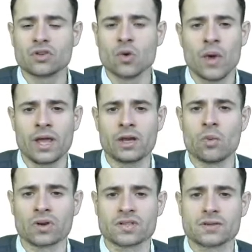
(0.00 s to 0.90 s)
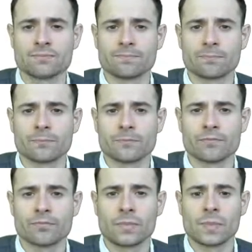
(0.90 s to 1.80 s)
the way it wants.
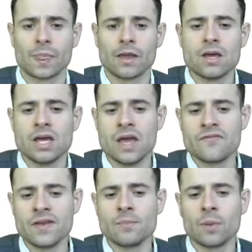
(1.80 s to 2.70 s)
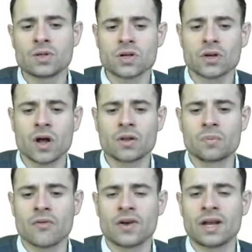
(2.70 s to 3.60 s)
If inputs are not
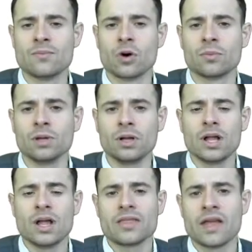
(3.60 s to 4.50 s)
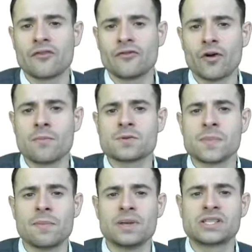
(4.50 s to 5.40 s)
perfectly mobile, then firms
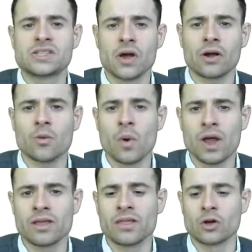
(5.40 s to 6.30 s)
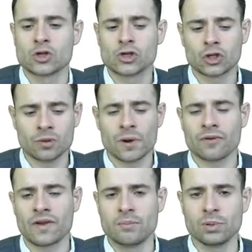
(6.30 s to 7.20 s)
might be stuck with a certain amount of
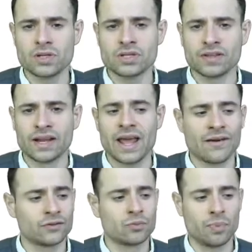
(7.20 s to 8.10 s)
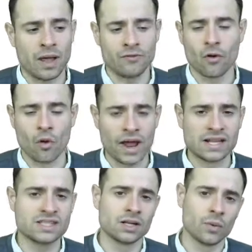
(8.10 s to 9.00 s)
inputs that they have to pay for
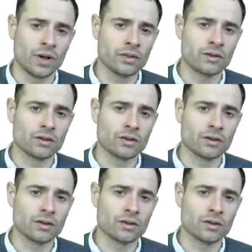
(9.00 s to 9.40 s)
and deal with,